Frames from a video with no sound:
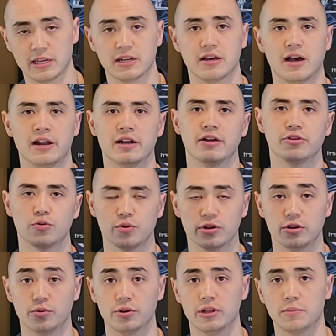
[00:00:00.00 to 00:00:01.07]
Another
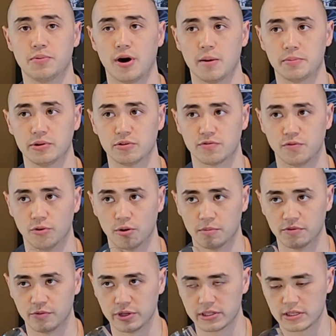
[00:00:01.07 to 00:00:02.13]
really, really popular form
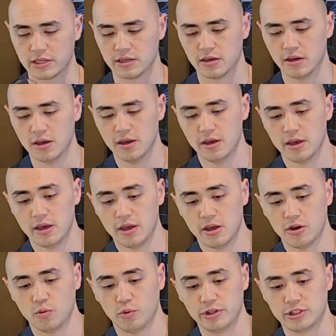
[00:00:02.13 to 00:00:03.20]
of whiskey,
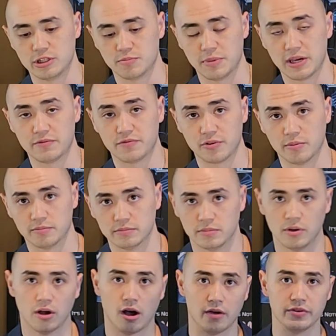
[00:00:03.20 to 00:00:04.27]
which is made from,
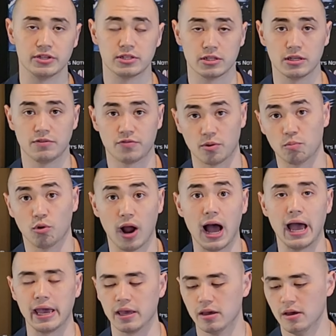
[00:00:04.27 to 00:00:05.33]
obviously, from
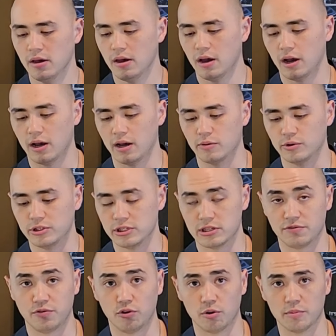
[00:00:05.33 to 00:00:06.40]
rye, which is
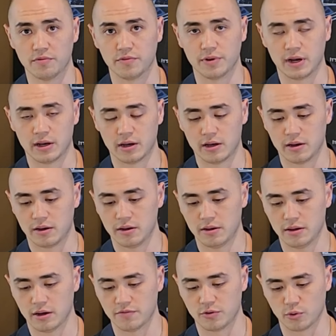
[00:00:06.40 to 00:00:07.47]
a form
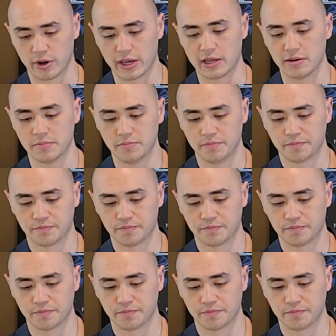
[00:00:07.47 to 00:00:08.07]
of grain,